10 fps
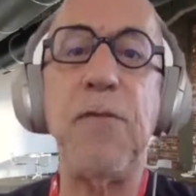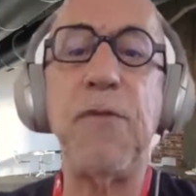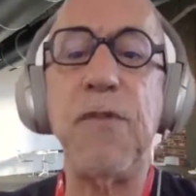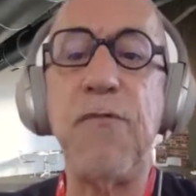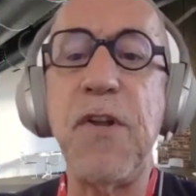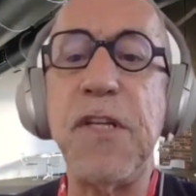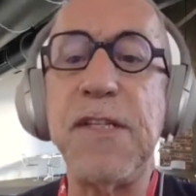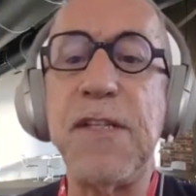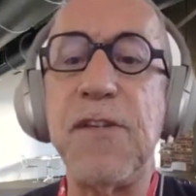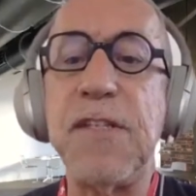with the
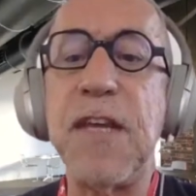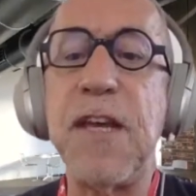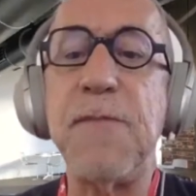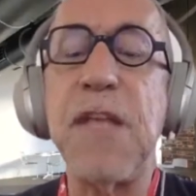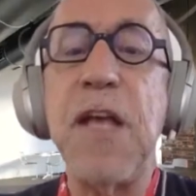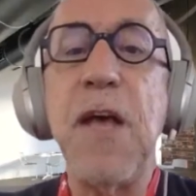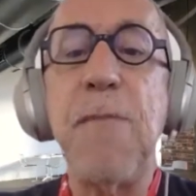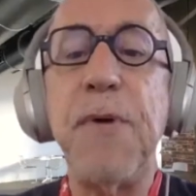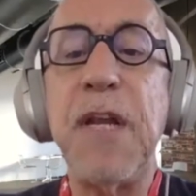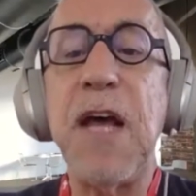Renaissance times.
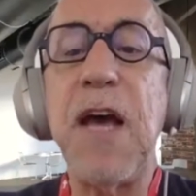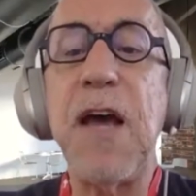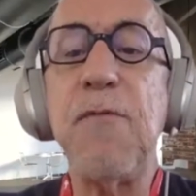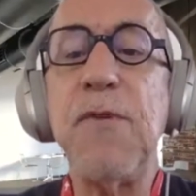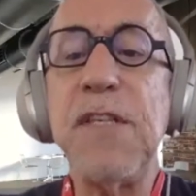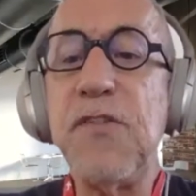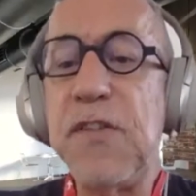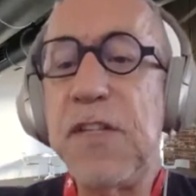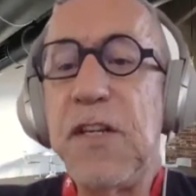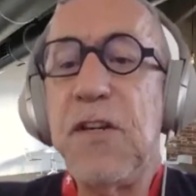But I was
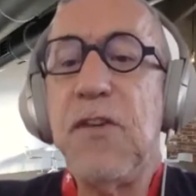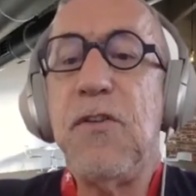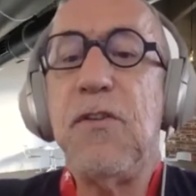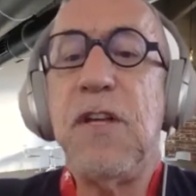interested in you